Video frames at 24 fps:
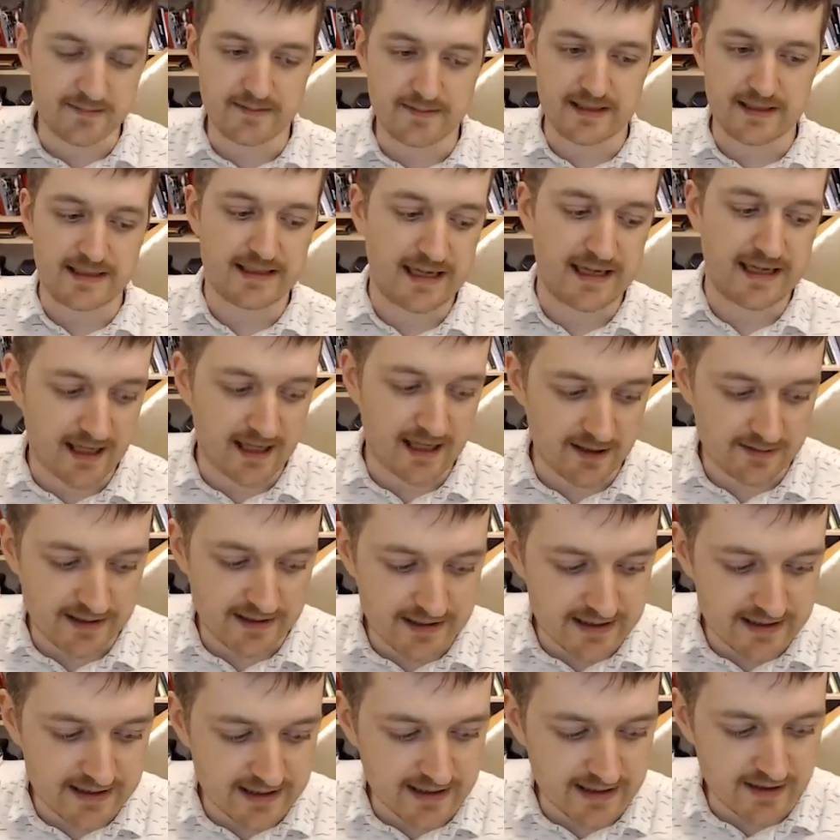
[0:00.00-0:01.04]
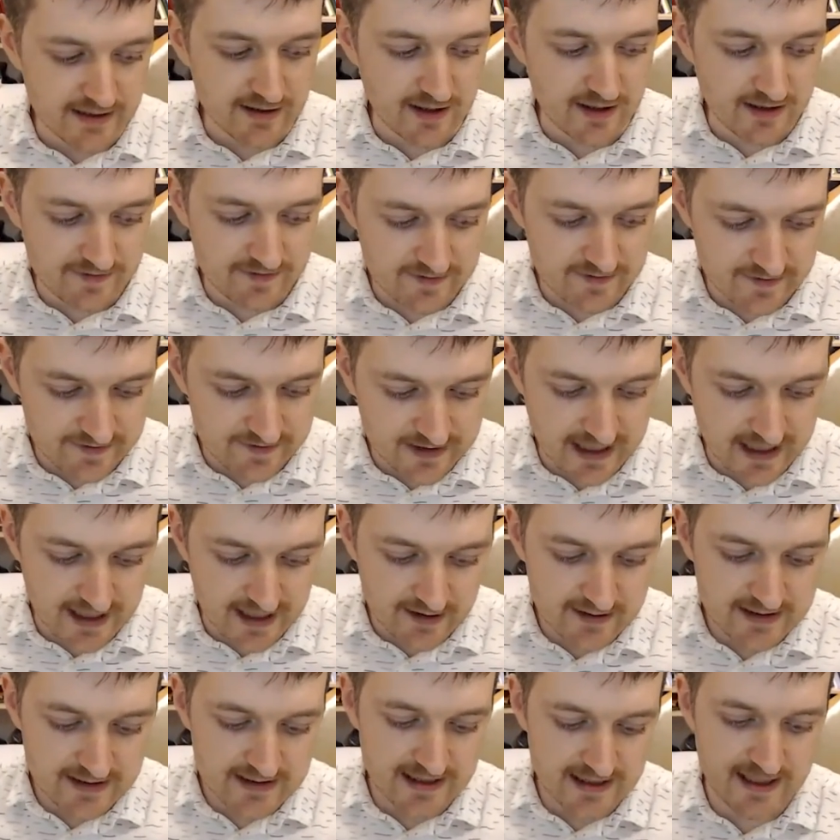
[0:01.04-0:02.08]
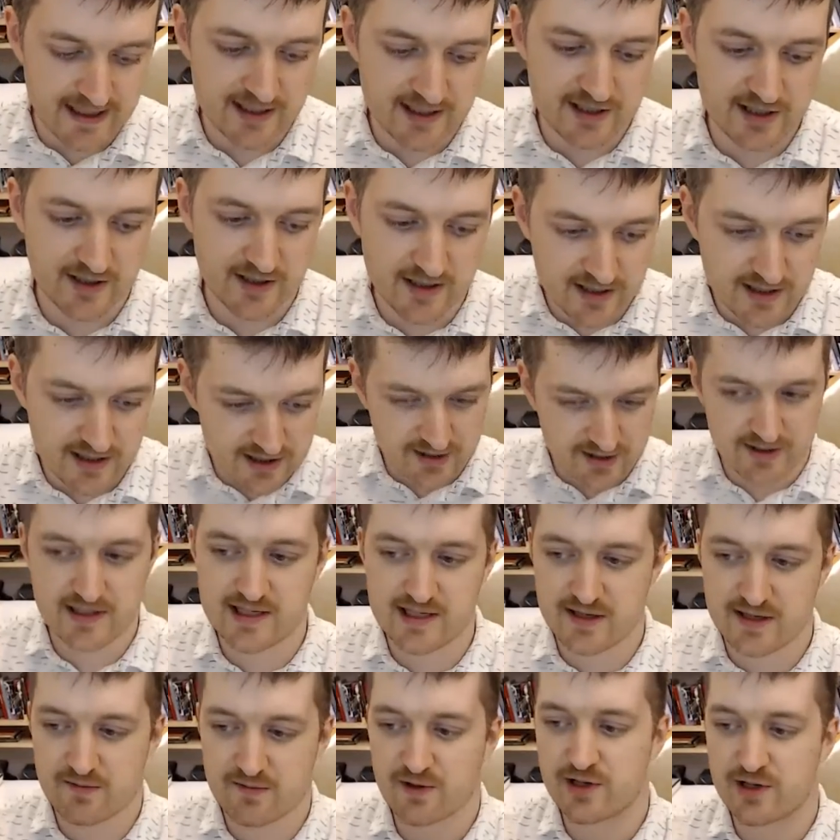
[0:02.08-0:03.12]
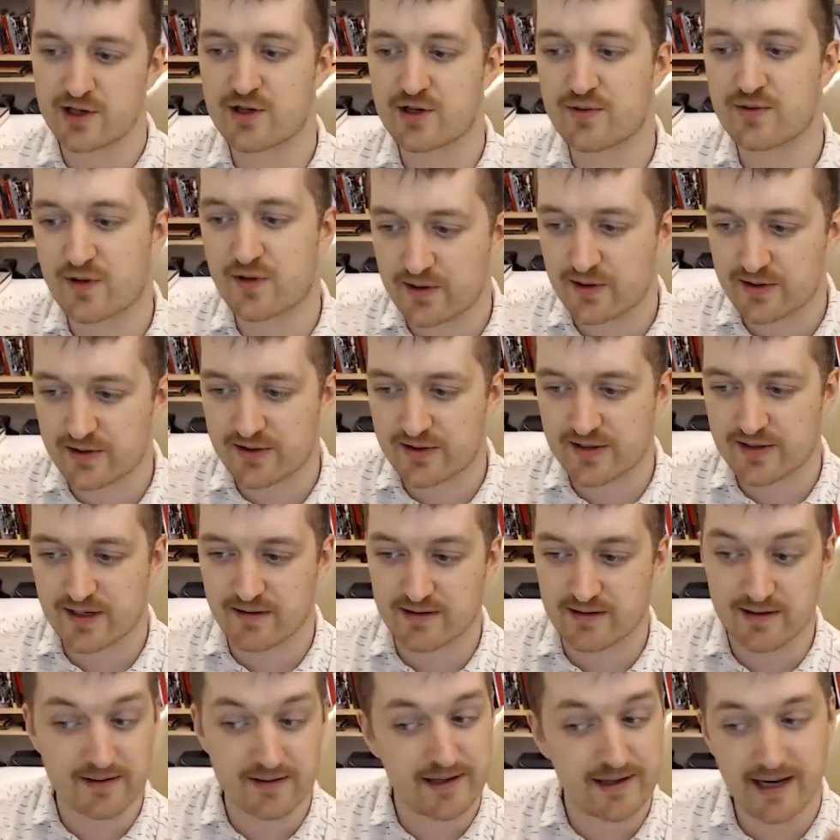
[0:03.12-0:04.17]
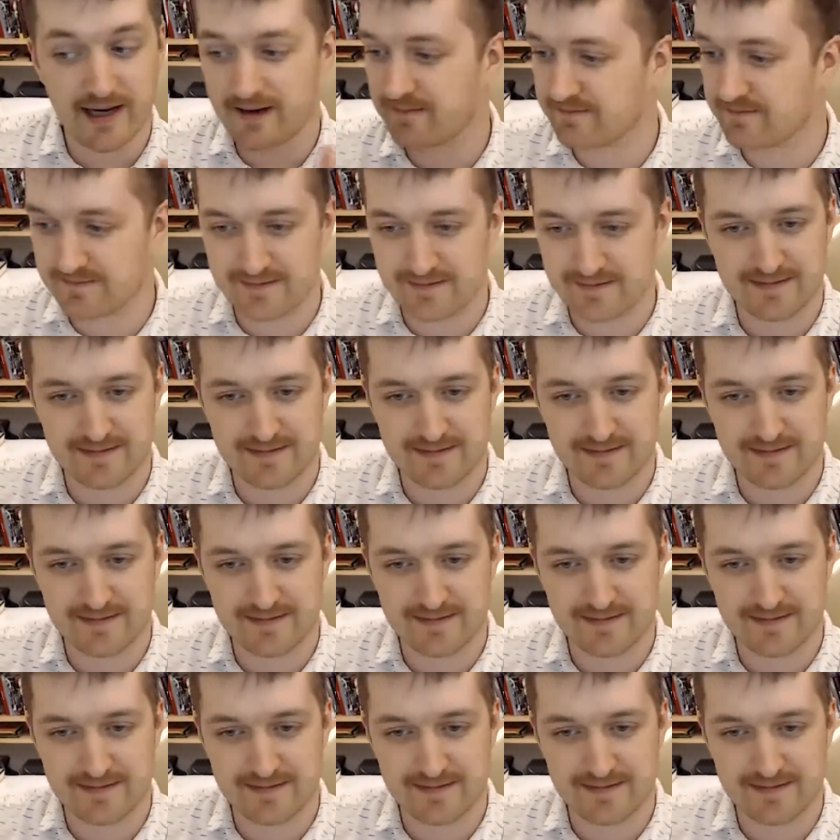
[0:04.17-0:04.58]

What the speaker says: in galleries and off of galleries. And so as soon as there were controllers, I was like, okay,